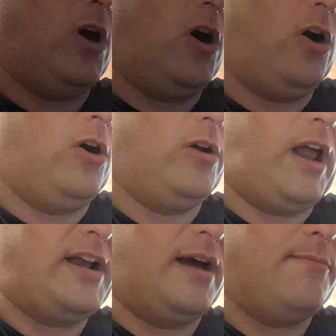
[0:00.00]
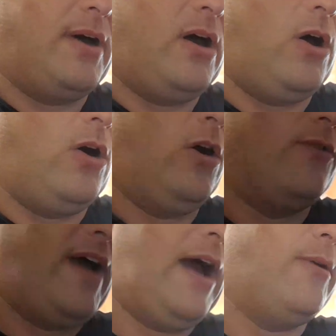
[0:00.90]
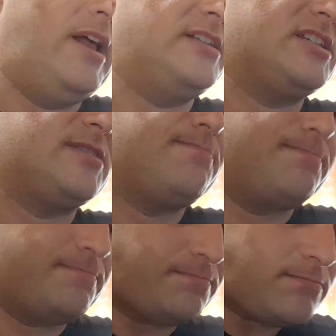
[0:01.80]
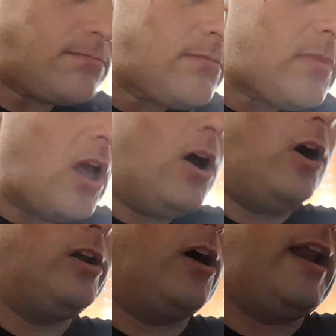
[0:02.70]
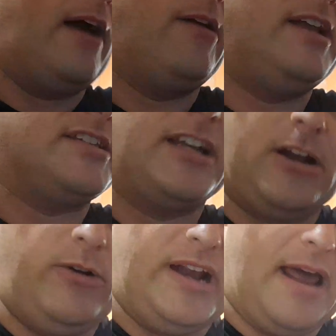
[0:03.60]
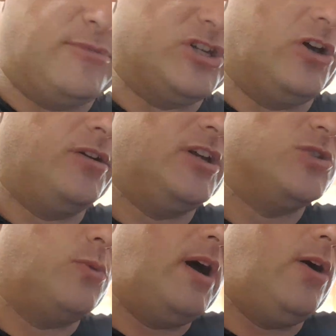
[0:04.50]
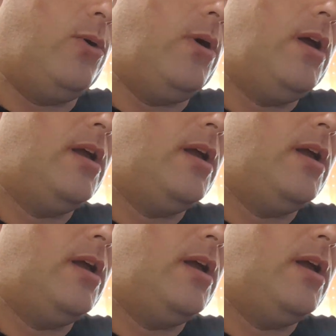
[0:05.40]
on a number of outlets, online outlets, including Amazon as well.